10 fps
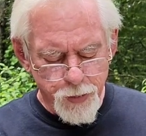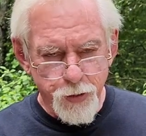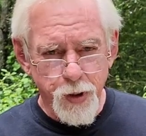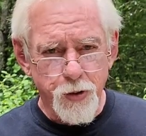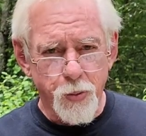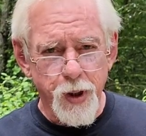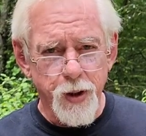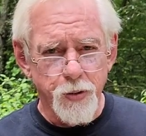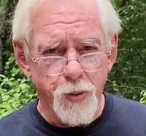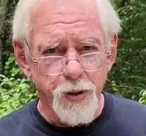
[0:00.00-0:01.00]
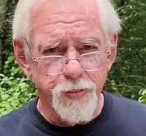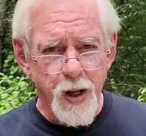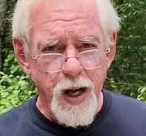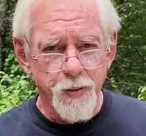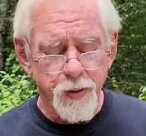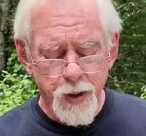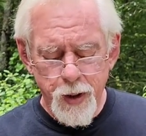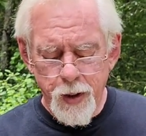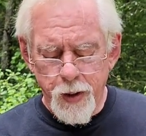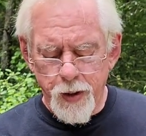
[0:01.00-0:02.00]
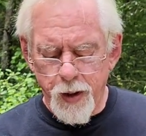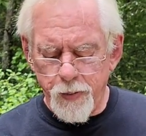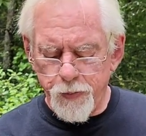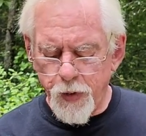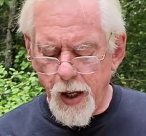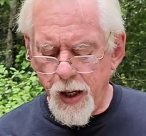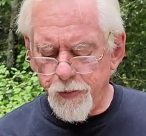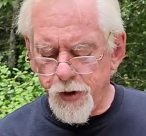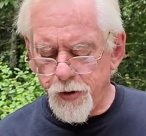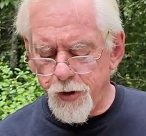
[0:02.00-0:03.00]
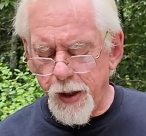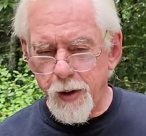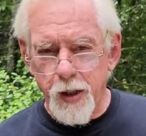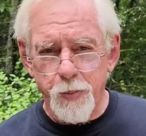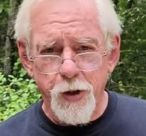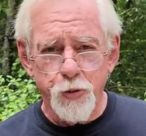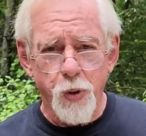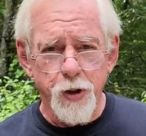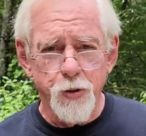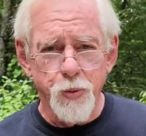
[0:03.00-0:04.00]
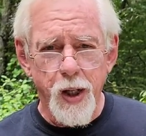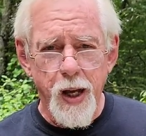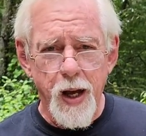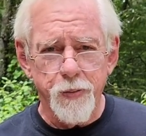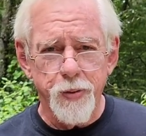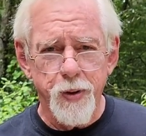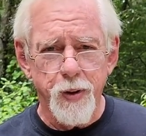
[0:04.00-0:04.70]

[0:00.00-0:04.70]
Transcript: between 20 and 25. I have this set at about 22.5,